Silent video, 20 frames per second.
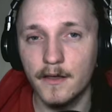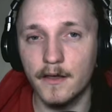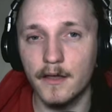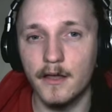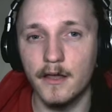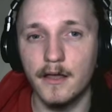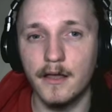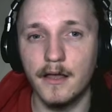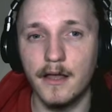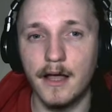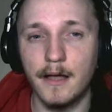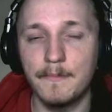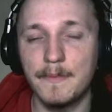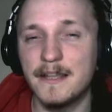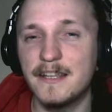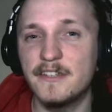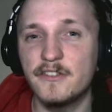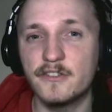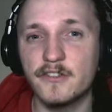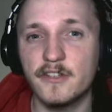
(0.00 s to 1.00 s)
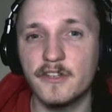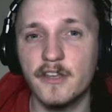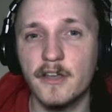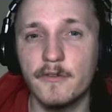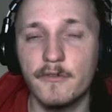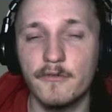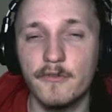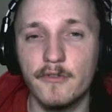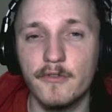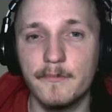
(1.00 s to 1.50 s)
I'm mainly just going to go
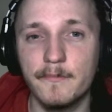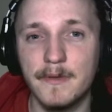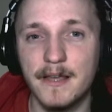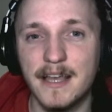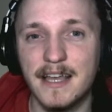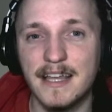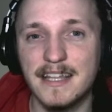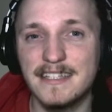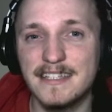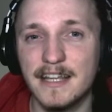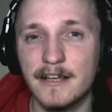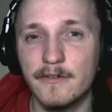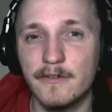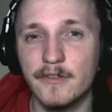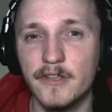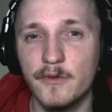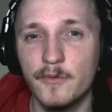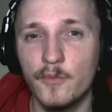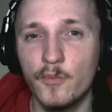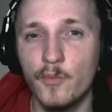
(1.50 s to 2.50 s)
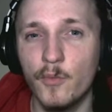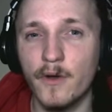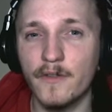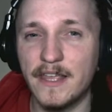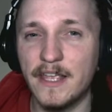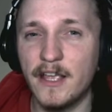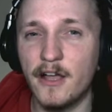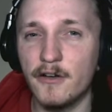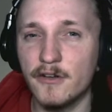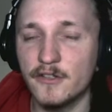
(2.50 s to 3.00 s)
through them and tell you what
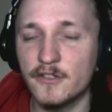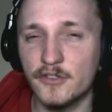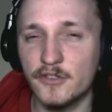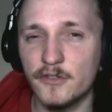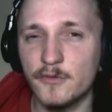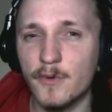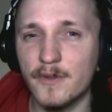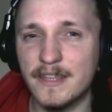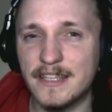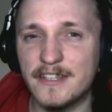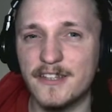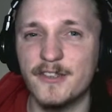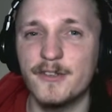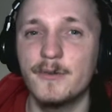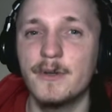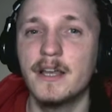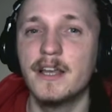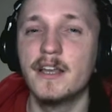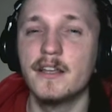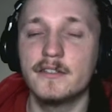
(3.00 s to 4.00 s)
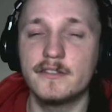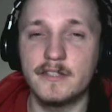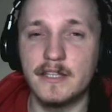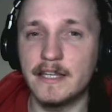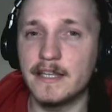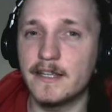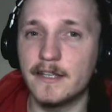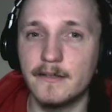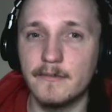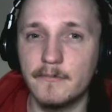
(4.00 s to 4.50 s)
they are and sort of what they do so
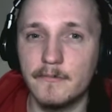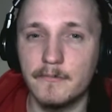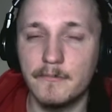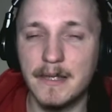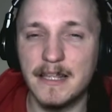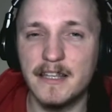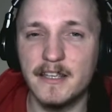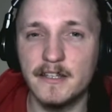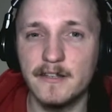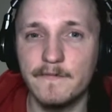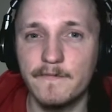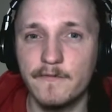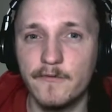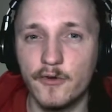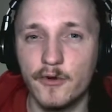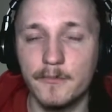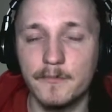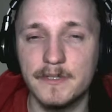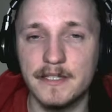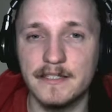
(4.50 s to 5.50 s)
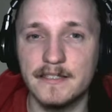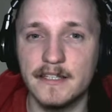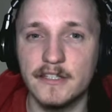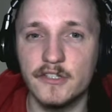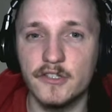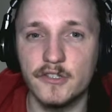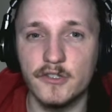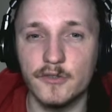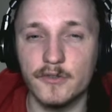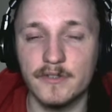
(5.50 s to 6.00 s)
you can make an informed
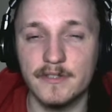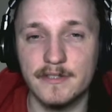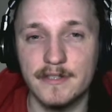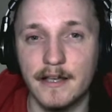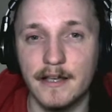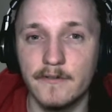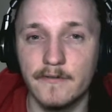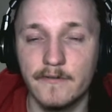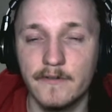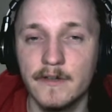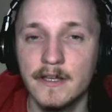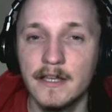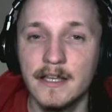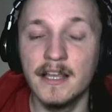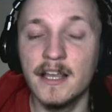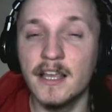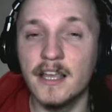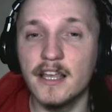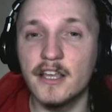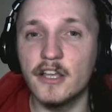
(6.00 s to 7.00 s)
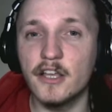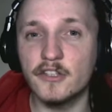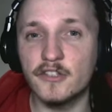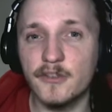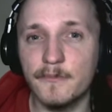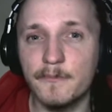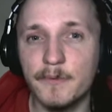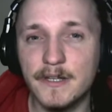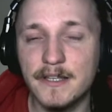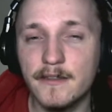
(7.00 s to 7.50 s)
decision yourself. At
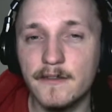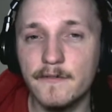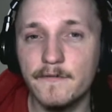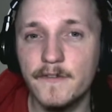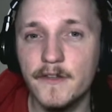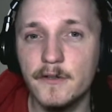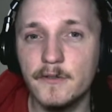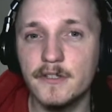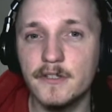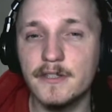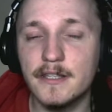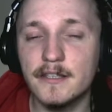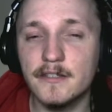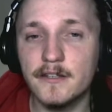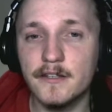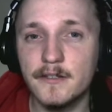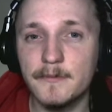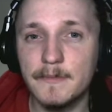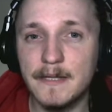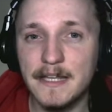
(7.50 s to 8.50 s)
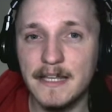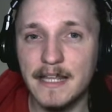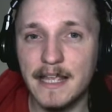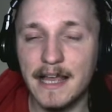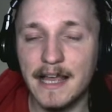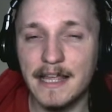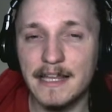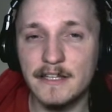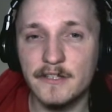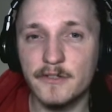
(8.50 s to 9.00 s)
some point in the future, there's going to be
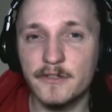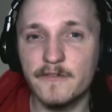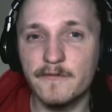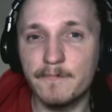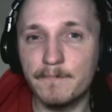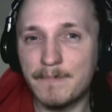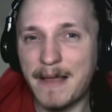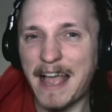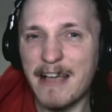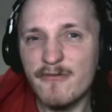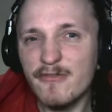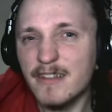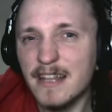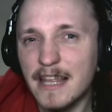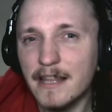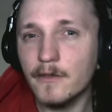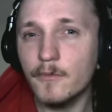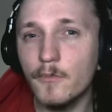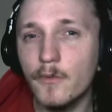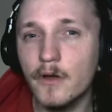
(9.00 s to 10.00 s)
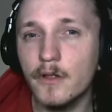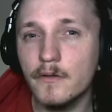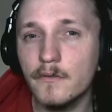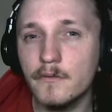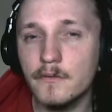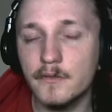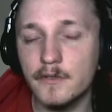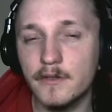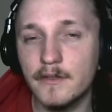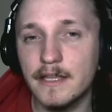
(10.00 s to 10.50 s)
a sort of parallel
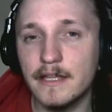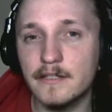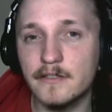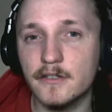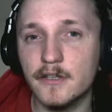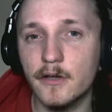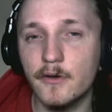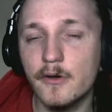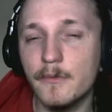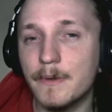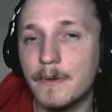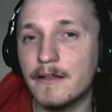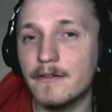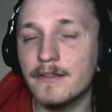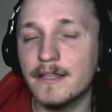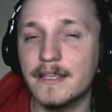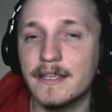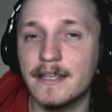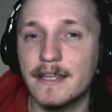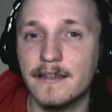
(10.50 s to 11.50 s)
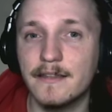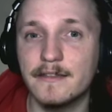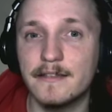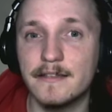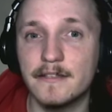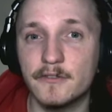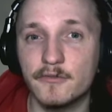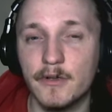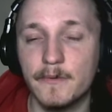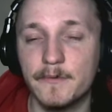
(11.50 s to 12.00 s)
one to this go up. I'll link it in the
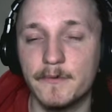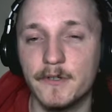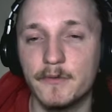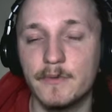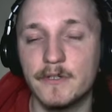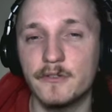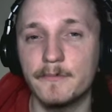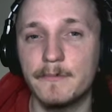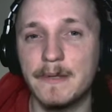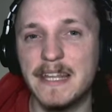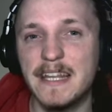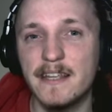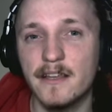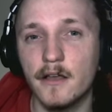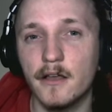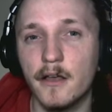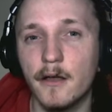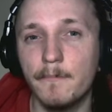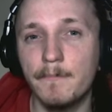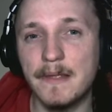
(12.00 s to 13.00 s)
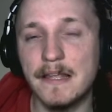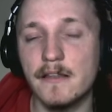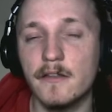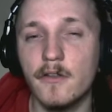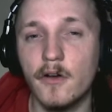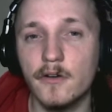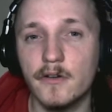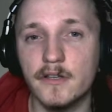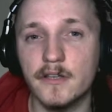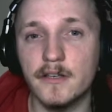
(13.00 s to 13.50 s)
description, which will be a bit
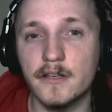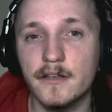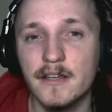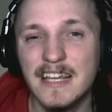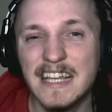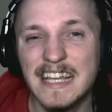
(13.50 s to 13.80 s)
longer.